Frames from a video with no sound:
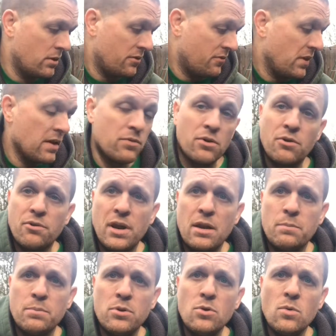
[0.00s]
flavor
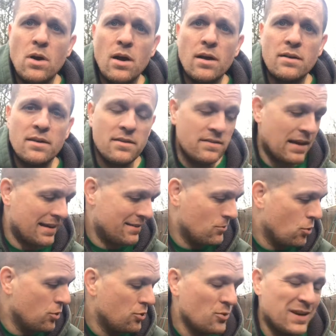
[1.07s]
grenade pluot is that it's
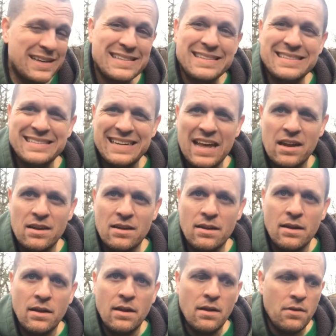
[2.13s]
going to extend
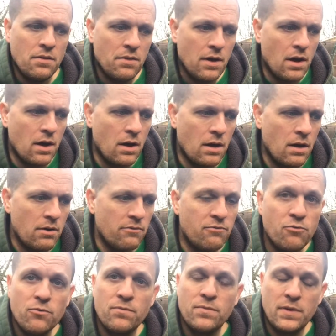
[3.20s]

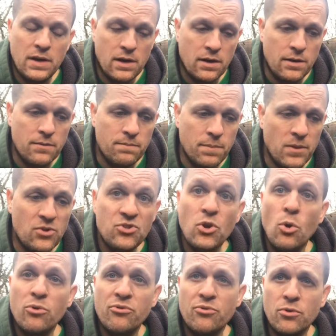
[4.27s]
the
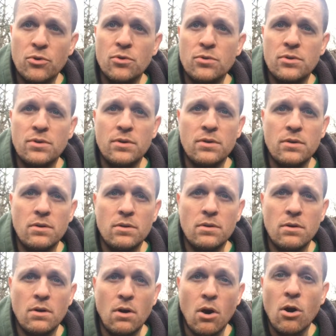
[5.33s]
stone fruit
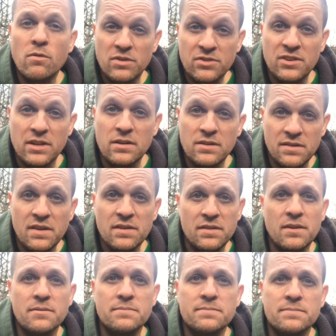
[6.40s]
harvesting season.